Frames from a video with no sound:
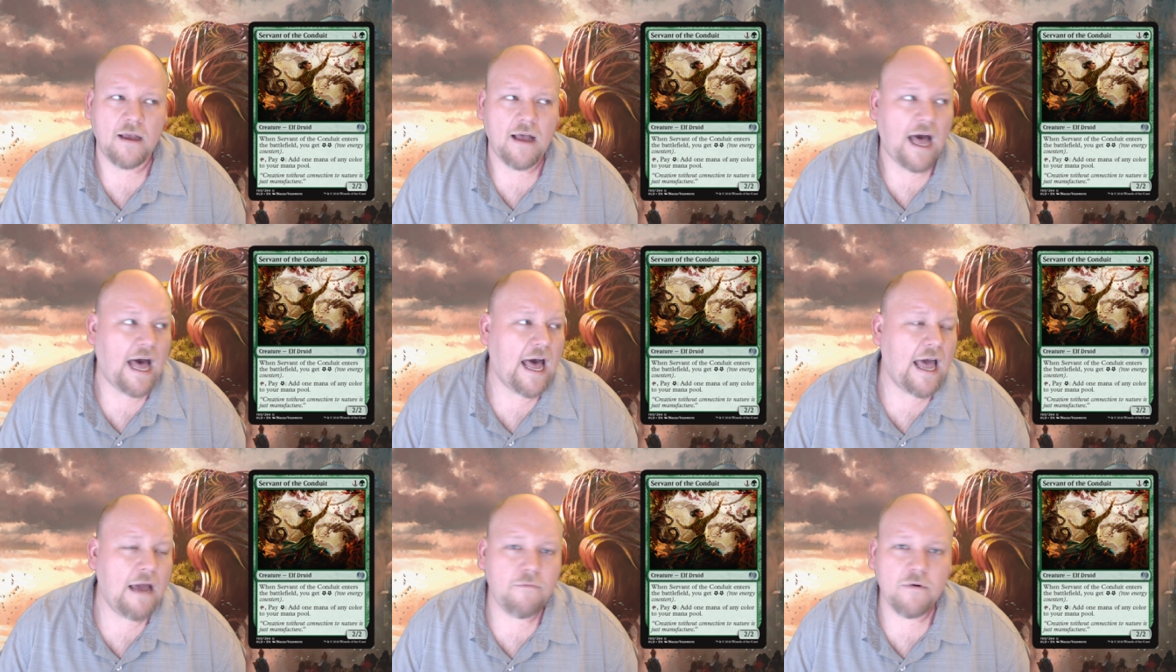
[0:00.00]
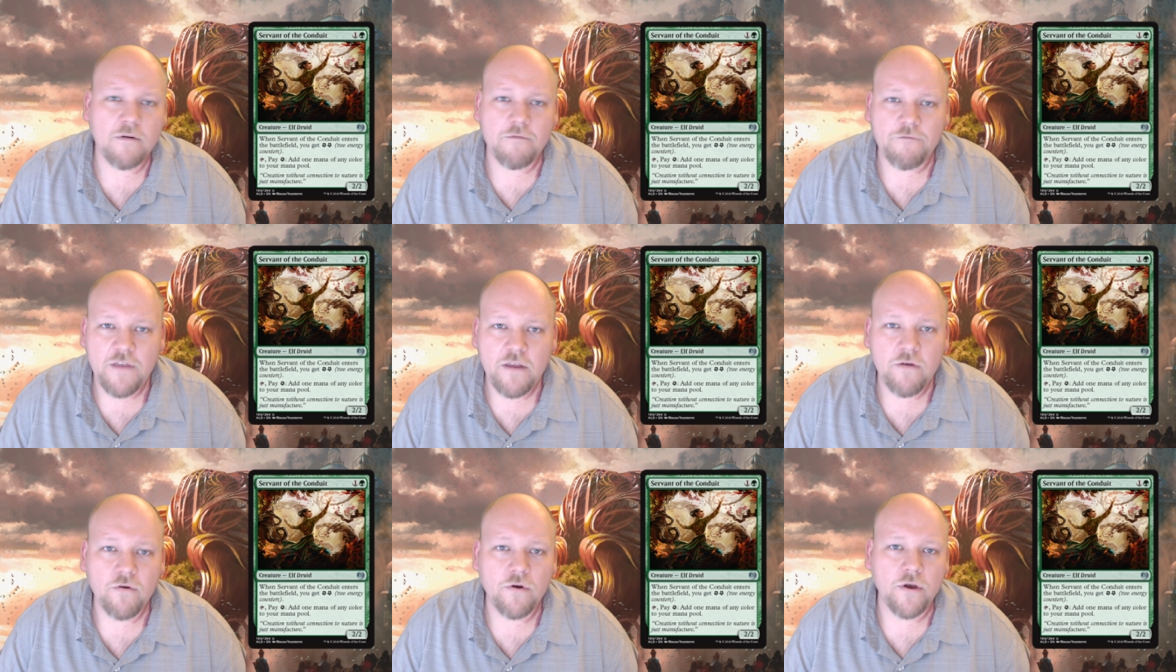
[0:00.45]
I would
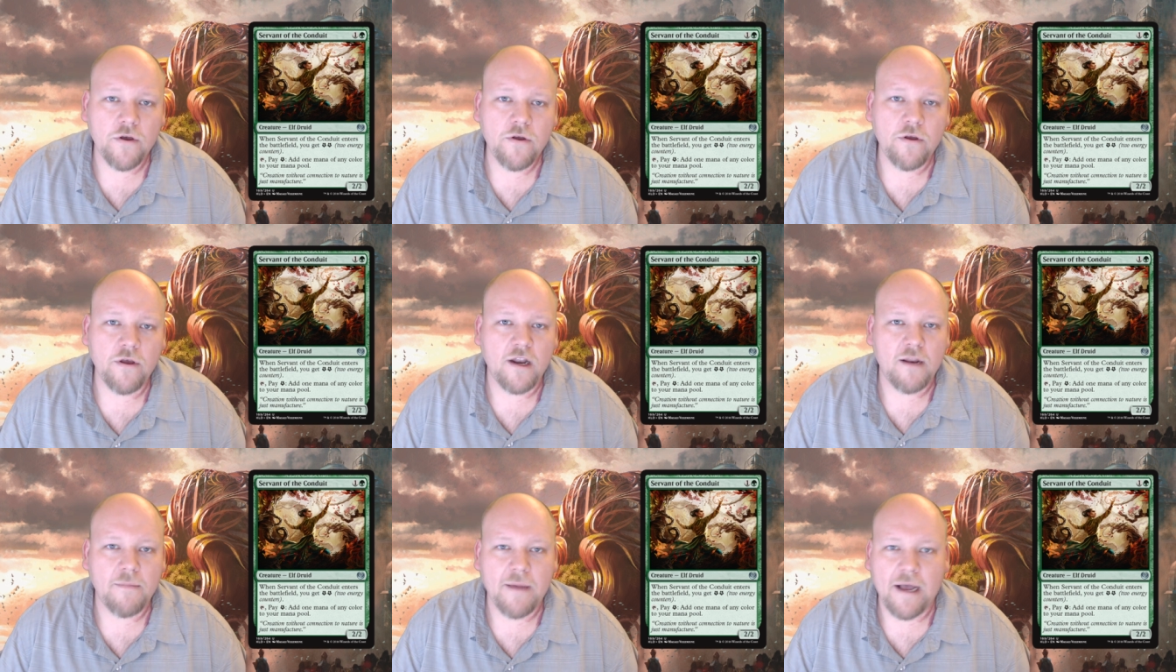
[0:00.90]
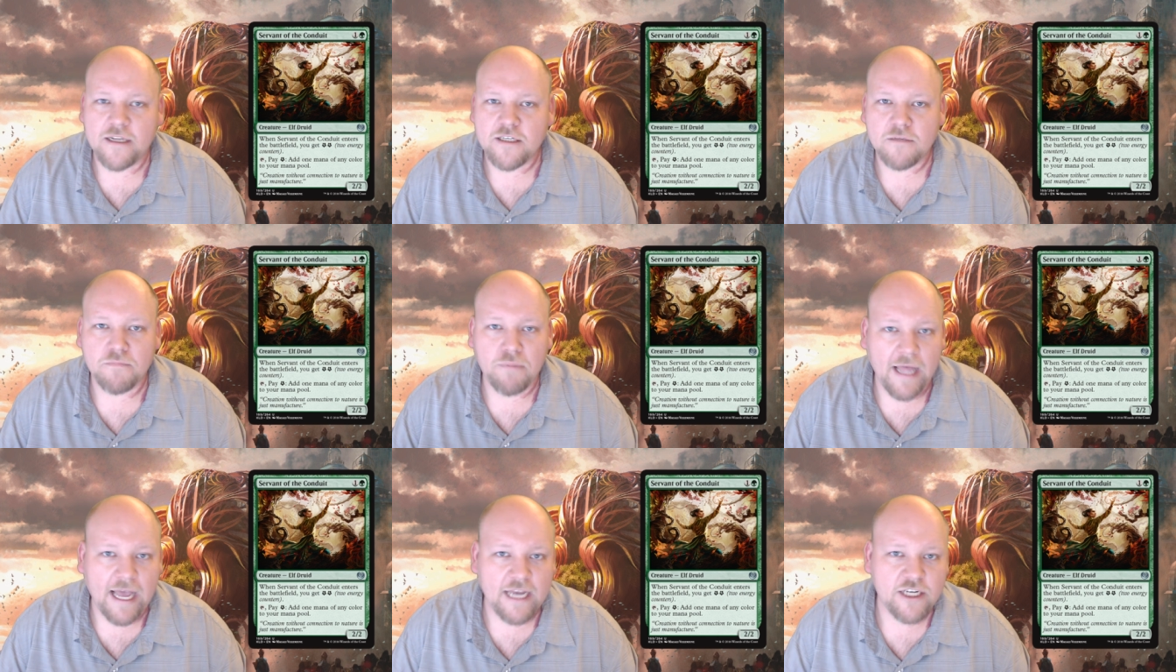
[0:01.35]
feel good about
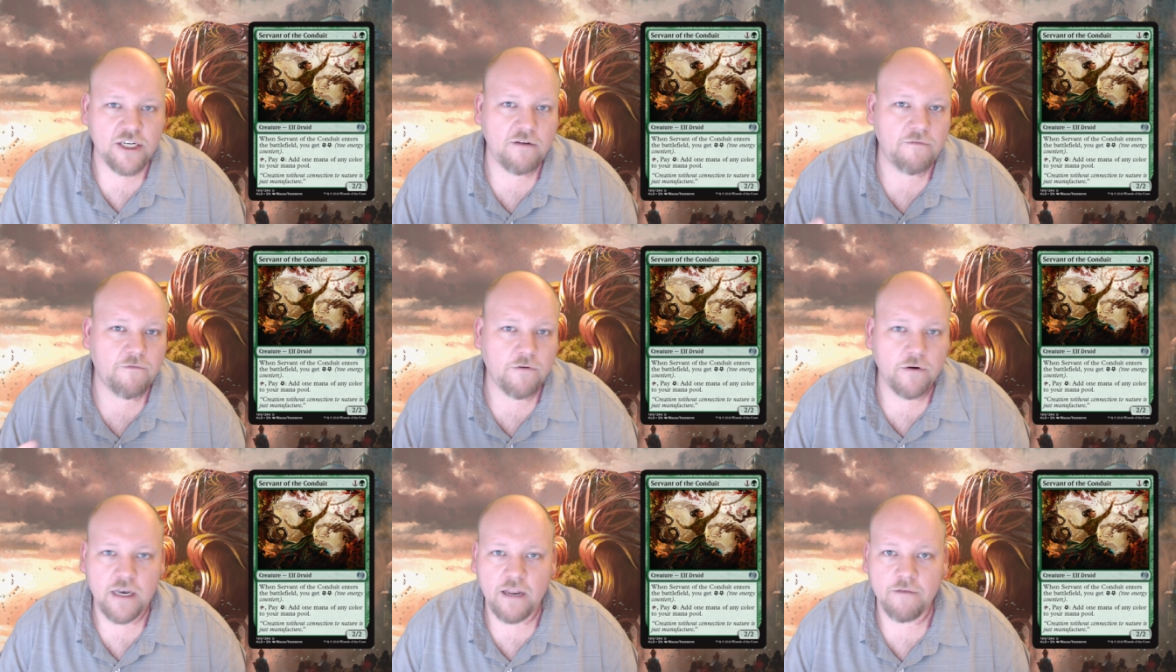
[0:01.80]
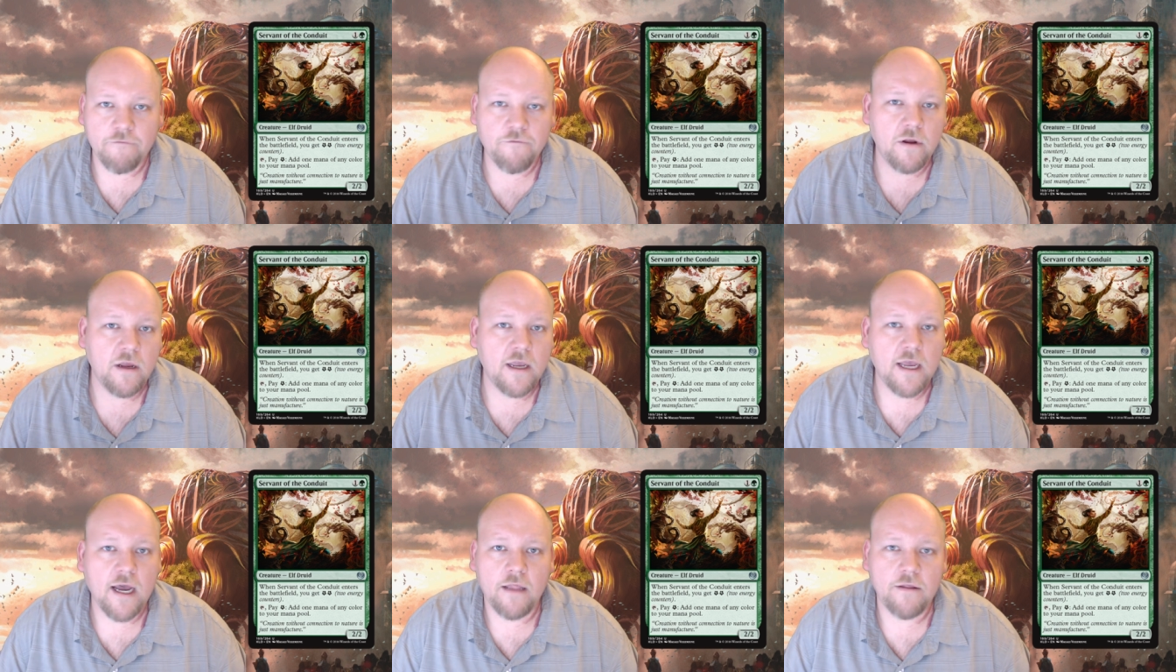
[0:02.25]
splashing for
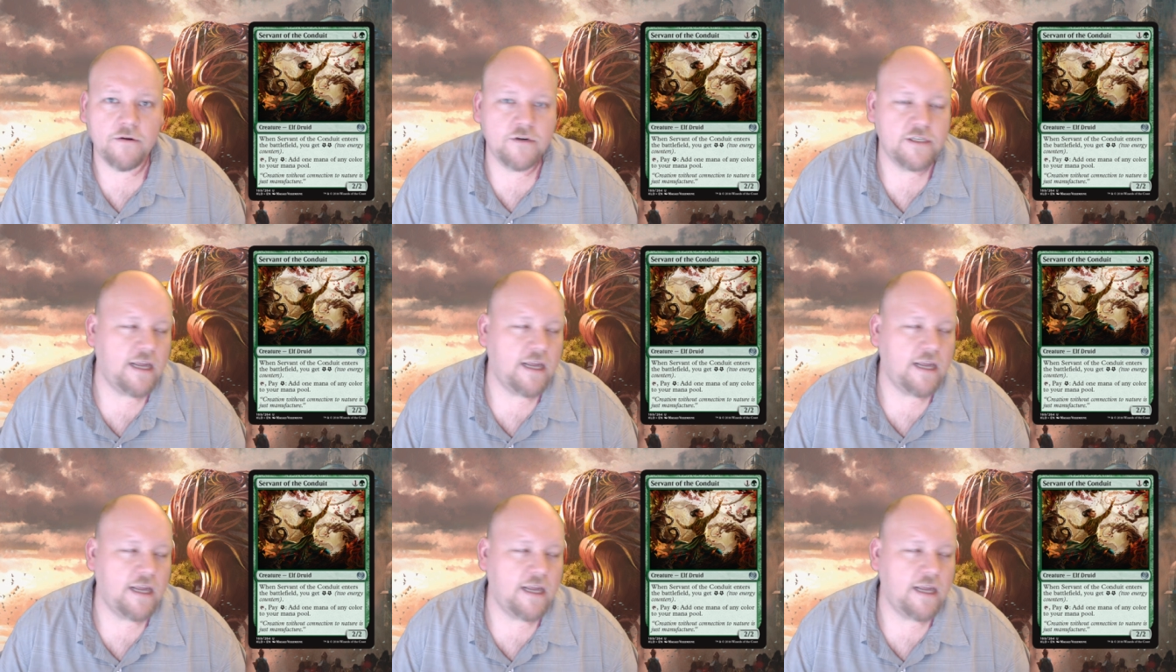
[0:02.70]
different colors.